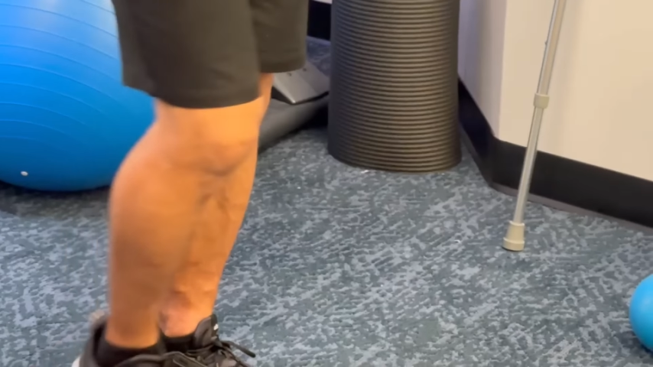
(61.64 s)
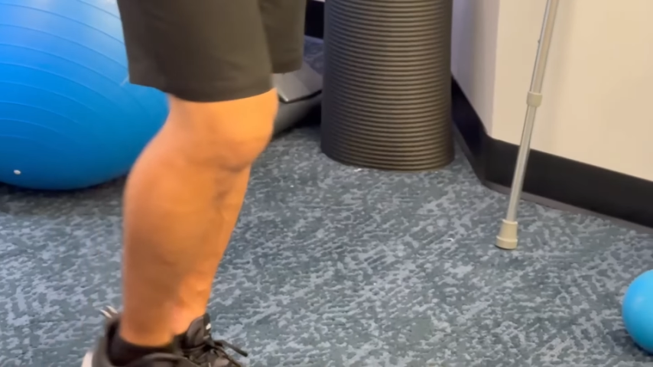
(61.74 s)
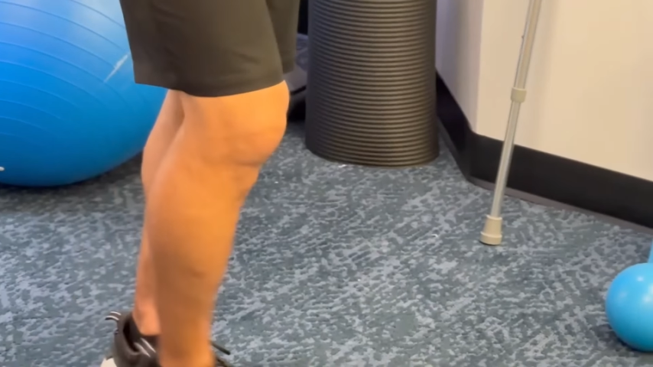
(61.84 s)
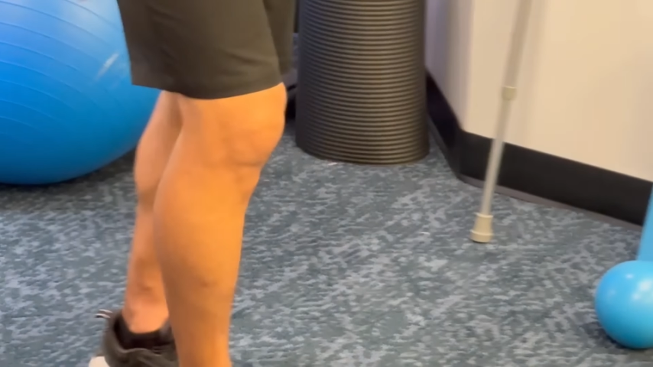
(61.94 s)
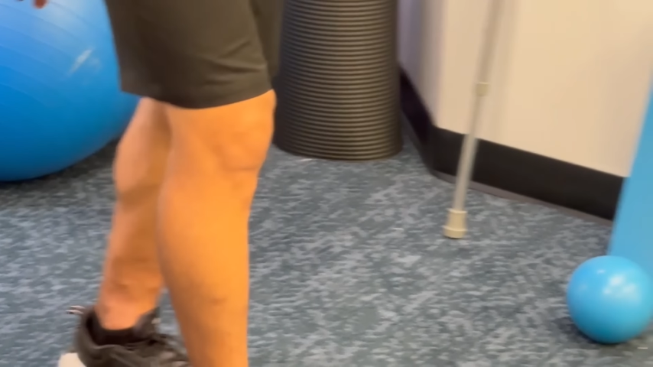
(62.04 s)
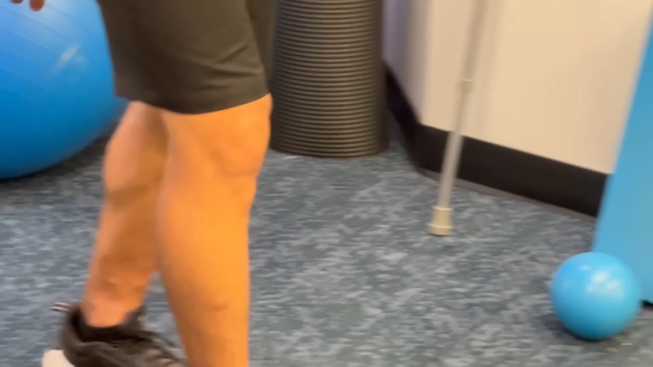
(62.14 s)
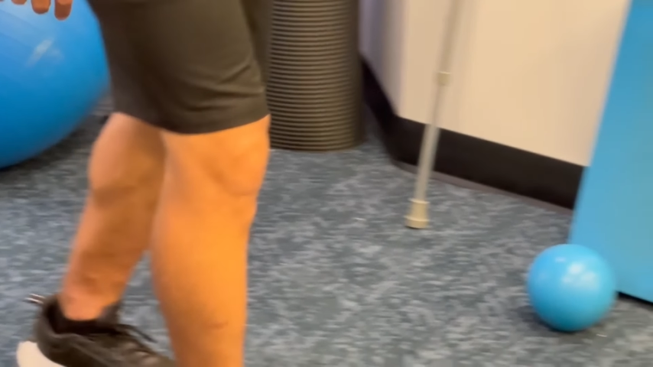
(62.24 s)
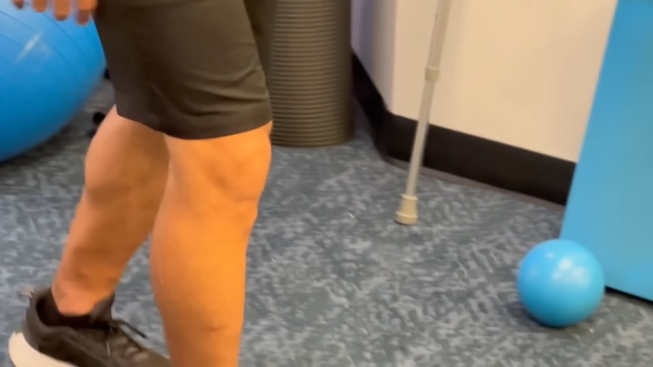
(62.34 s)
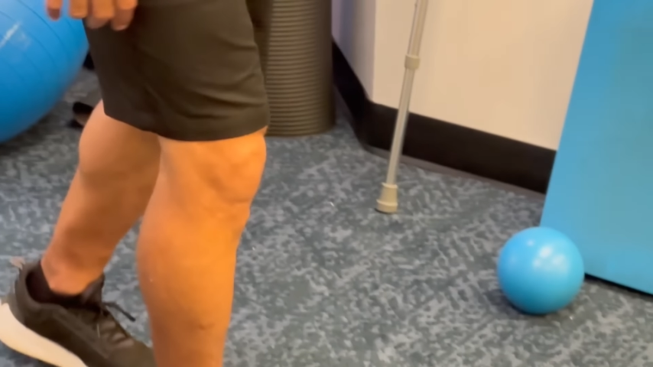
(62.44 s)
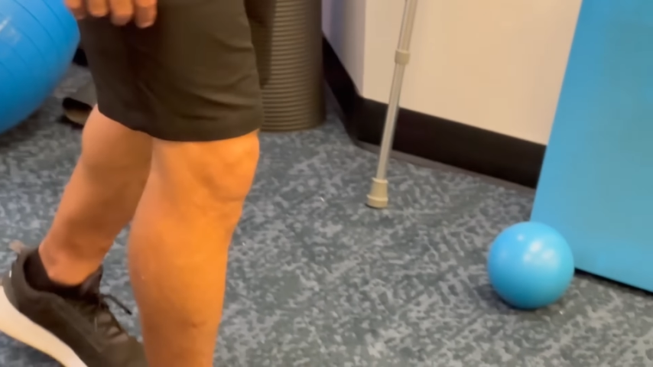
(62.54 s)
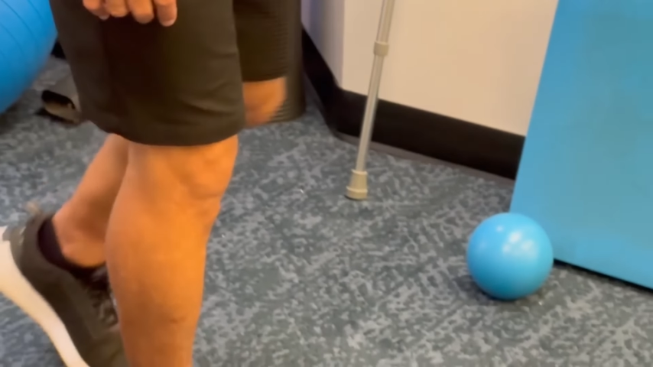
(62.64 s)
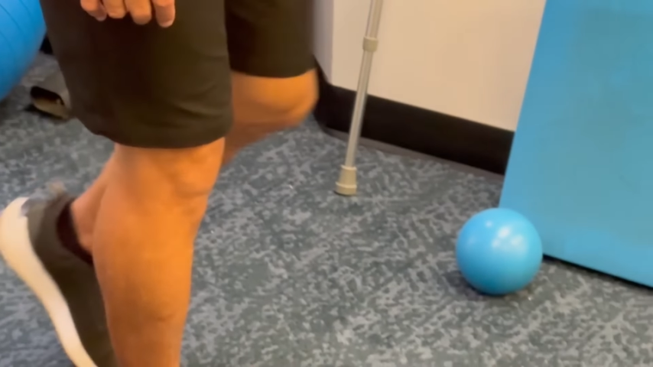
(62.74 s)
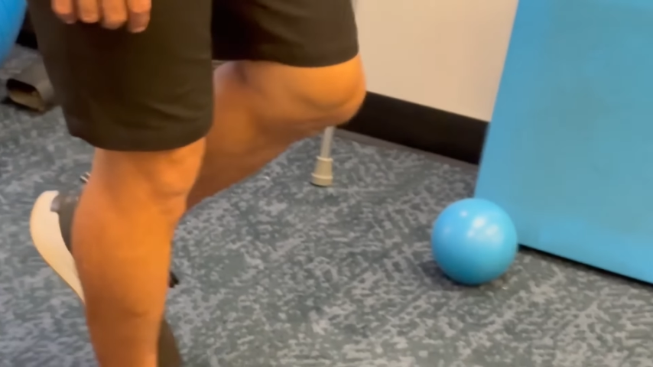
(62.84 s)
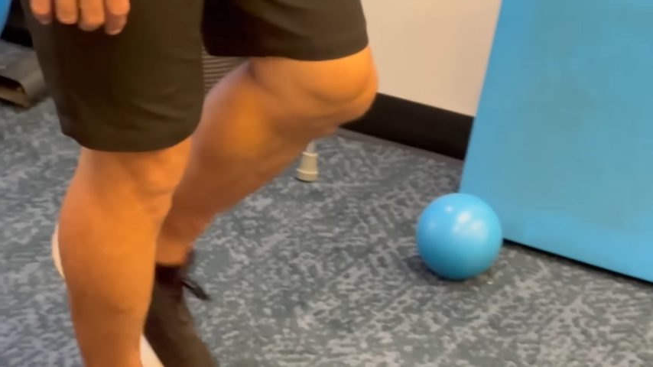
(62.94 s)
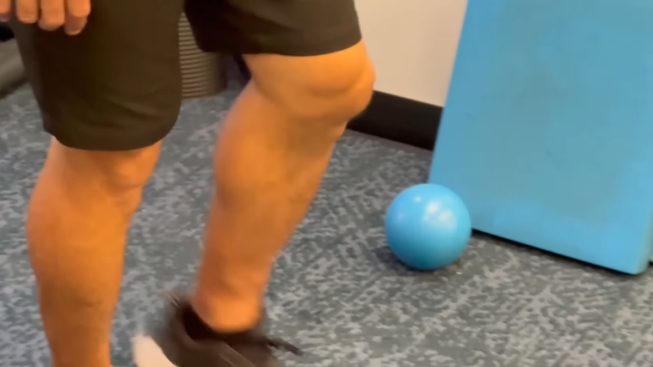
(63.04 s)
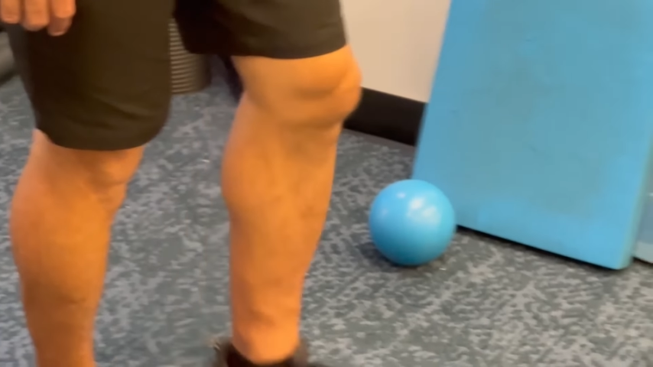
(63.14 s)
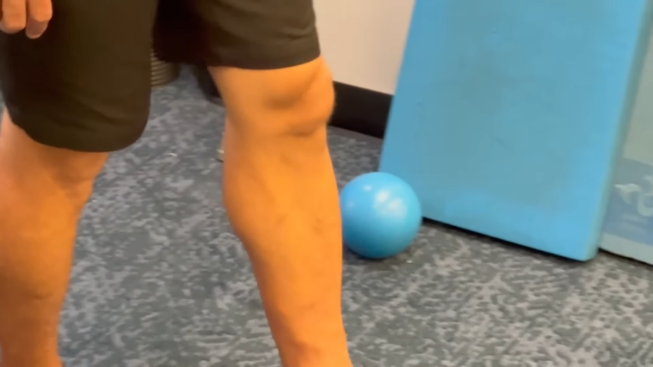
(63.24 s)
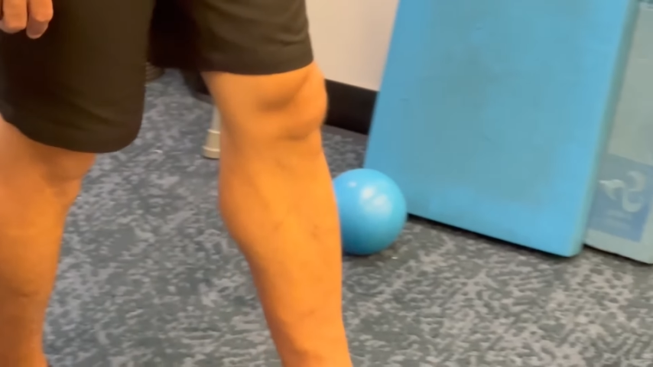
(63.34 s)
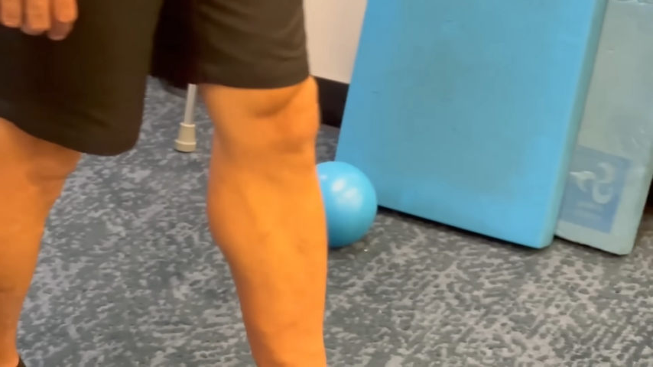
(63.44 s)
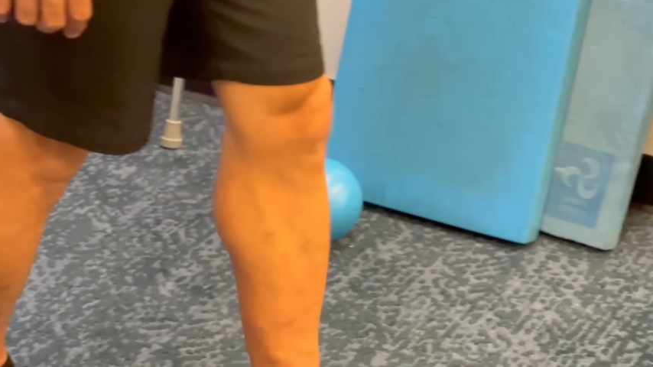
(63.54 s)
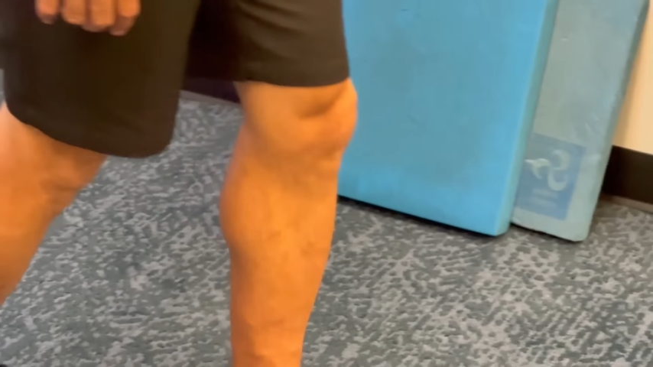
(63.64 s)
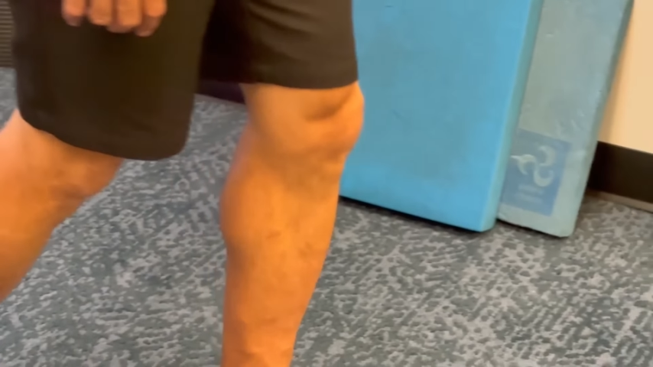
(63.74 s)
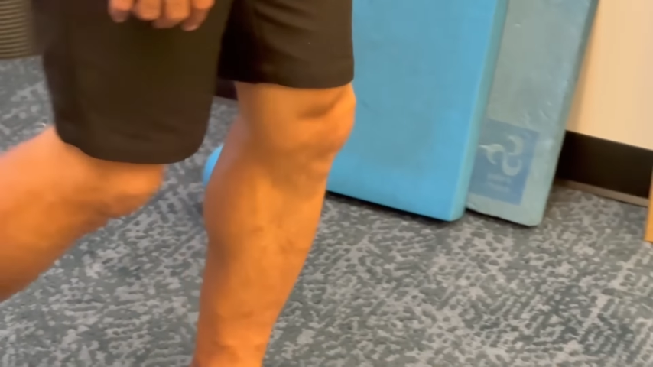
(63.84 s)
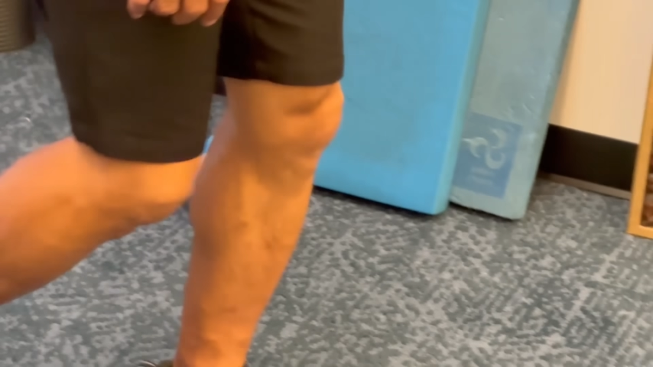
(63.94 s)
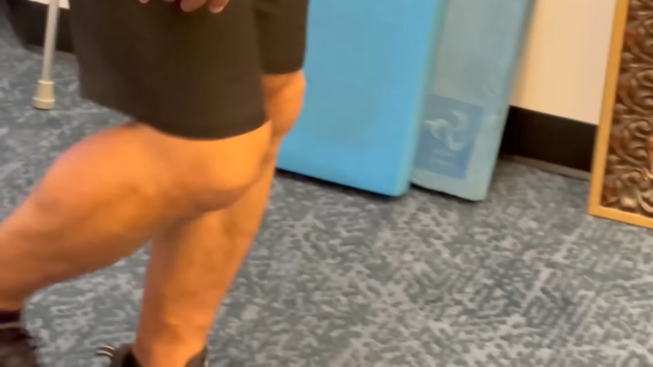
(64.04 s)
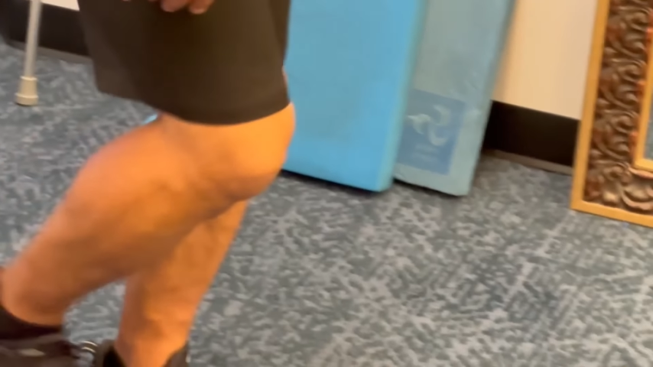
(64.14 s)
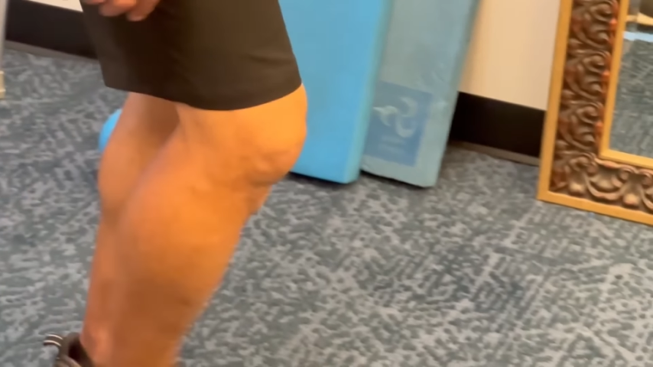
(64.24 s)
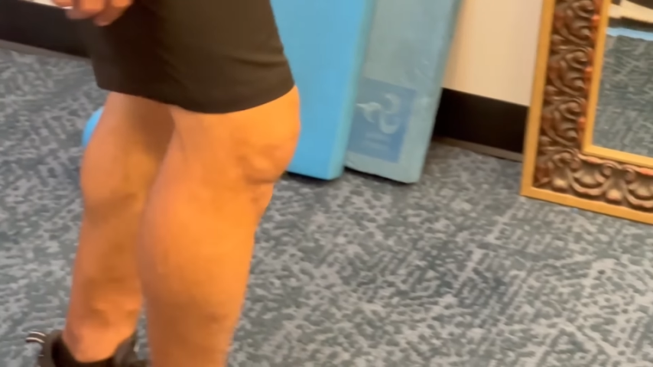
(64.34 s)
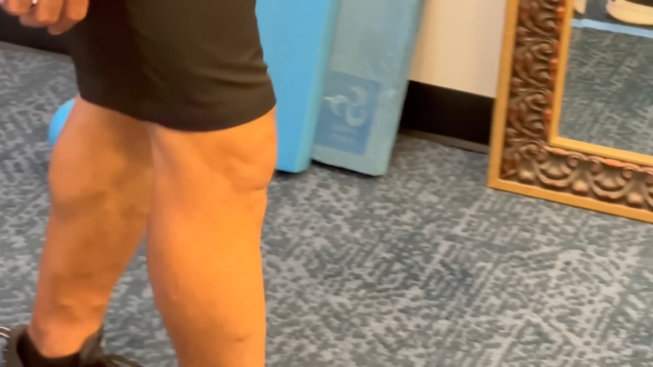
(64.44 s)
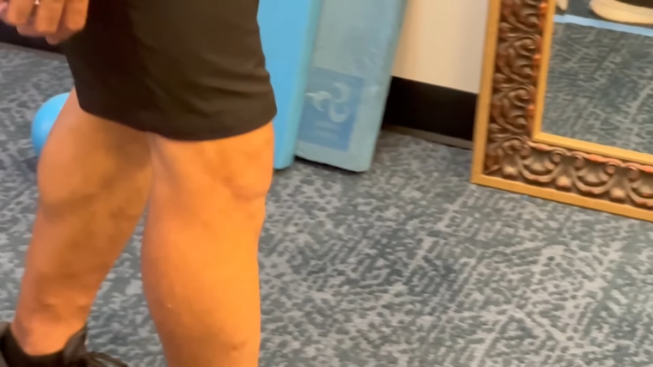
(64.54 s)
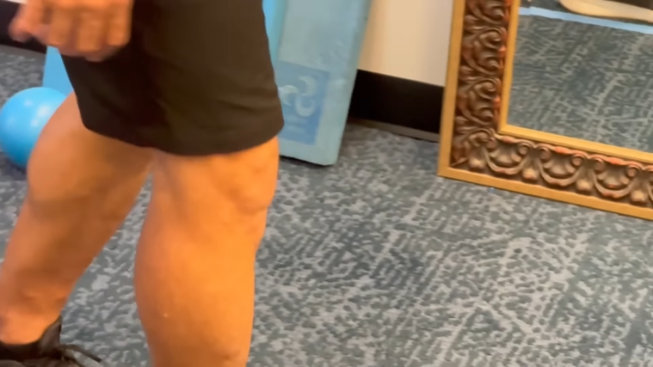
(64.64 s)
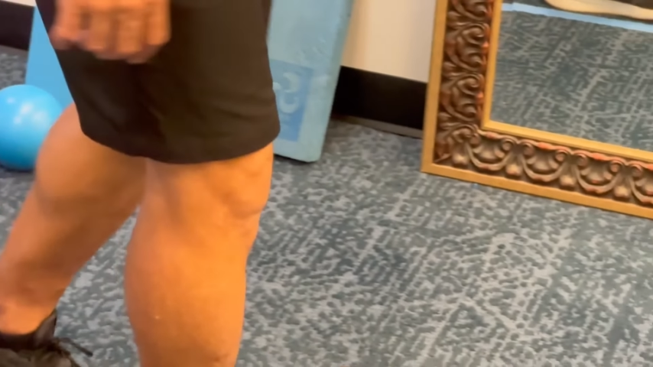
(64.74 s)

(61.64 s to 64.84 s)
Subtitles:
Nobody's mouth can be seen.